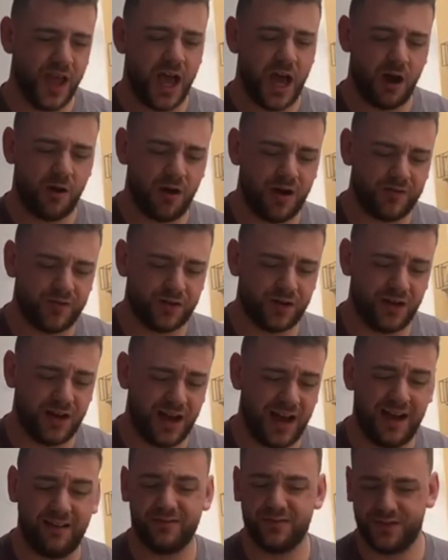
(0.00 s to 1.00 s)
However,
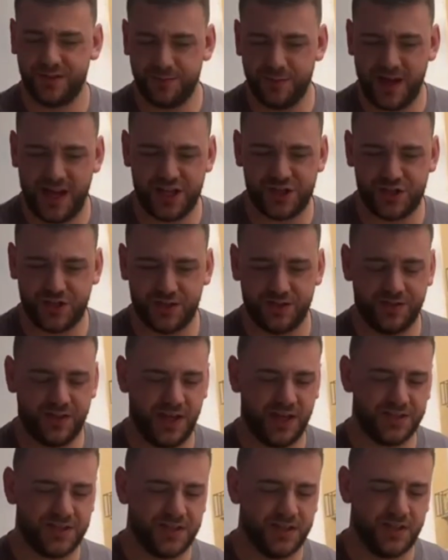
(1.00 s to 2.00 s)
I would imagine
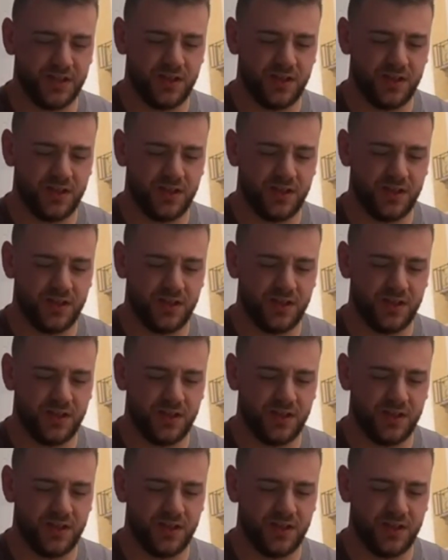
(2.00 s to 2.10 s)
that